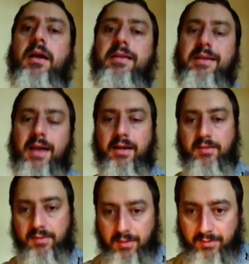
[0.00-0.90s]
did not
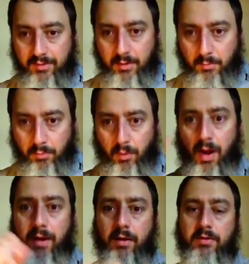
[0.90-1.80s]
exist
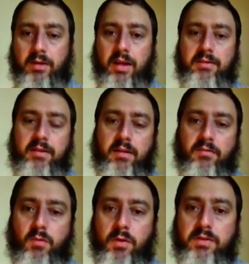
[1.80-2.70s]
prior to
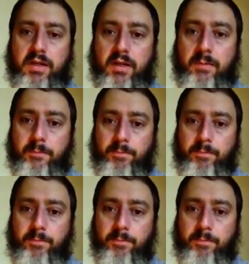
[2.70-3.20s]
1914.